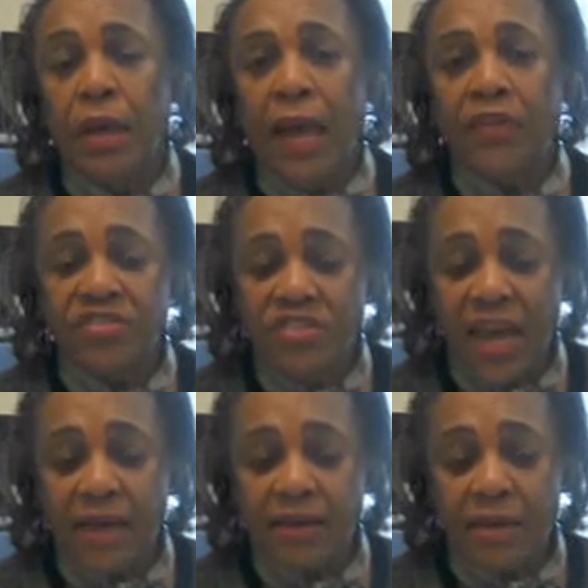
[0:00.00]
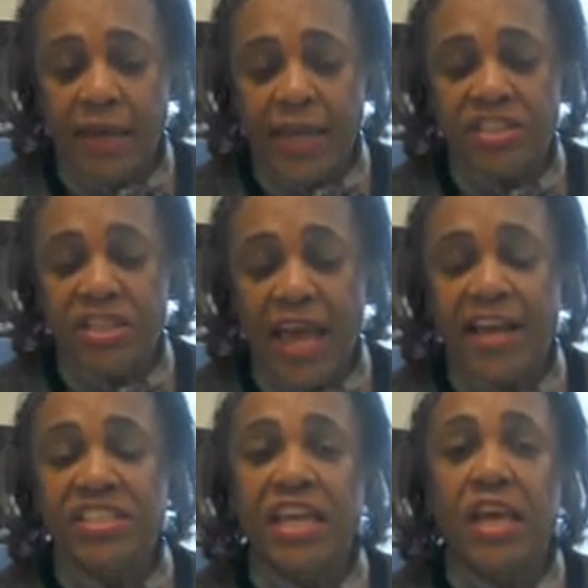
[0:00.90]
and the second is an
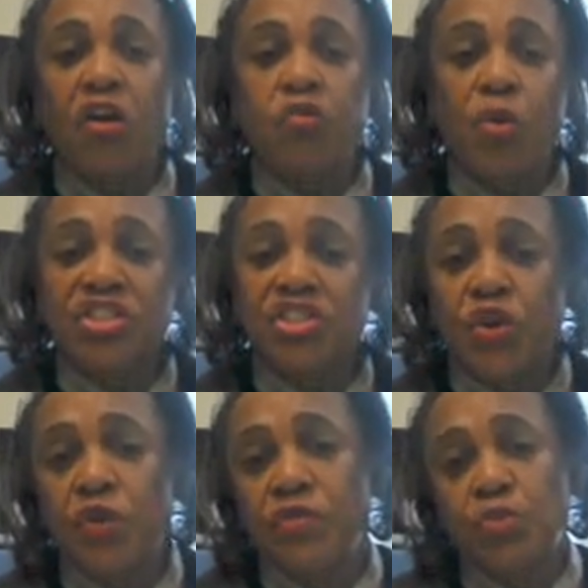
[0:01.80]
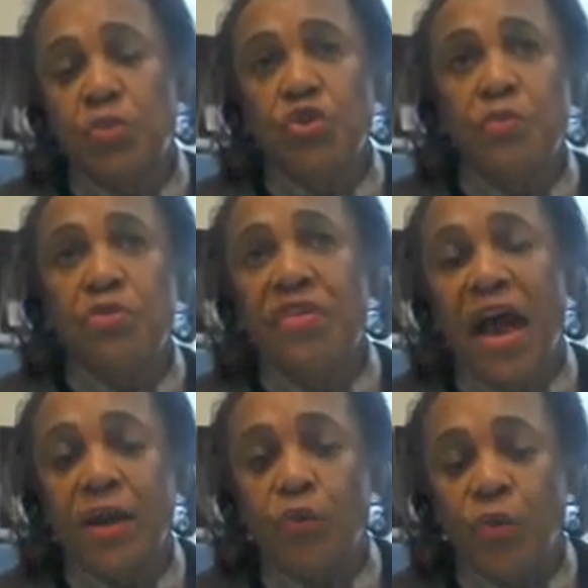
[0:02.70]
essay of what service will you
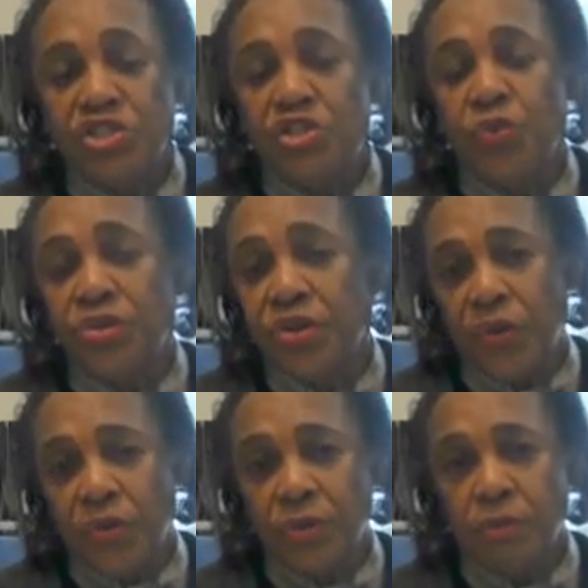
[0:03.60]
provide once you return.